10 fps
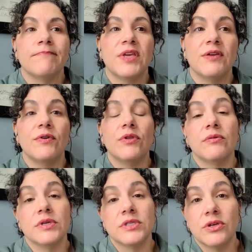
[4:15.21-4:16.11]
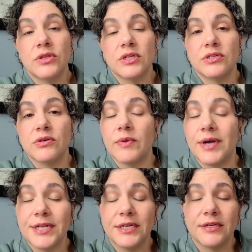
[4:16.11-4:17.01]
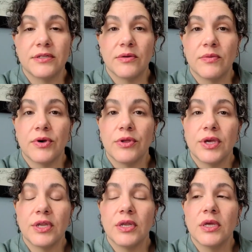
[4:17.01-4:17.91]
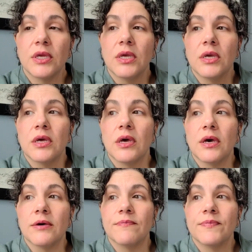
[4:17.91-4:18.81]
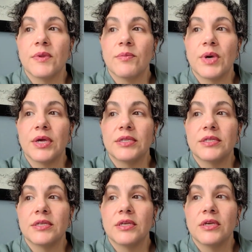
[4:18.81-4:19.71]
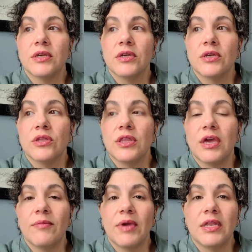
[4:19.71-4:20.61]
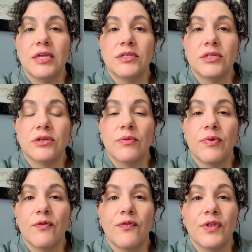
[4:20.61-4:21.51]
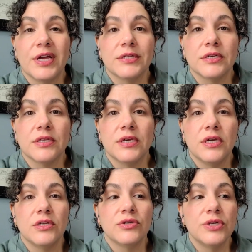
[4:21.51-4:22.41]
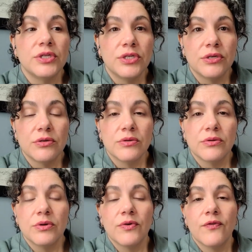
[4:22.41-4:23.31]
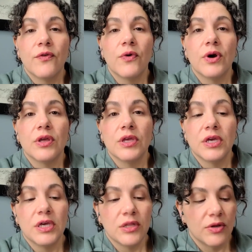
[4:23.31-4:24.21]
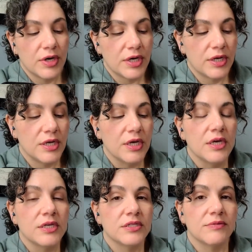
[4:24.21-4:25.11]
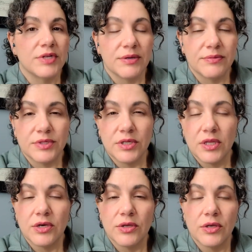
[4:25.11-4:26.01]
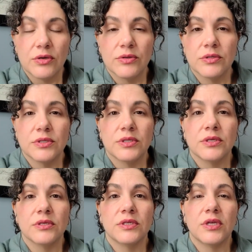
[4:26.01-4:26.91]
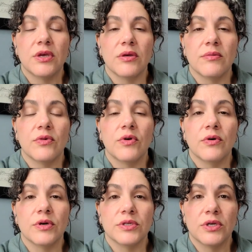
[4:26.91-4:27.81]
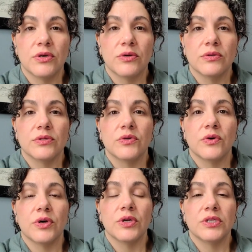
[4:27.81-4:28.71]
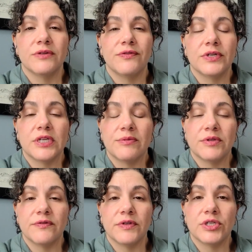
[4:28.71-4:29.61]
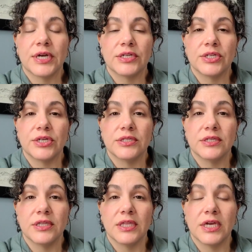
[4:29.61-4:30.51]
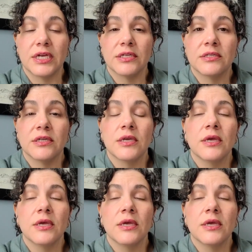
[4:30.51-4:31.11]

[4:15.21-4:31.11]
give you the result that you want, is it worth it? But they may need to prophylactically treat you for the keloid. Sometimes they'll use some cortisones or different types of injections and things.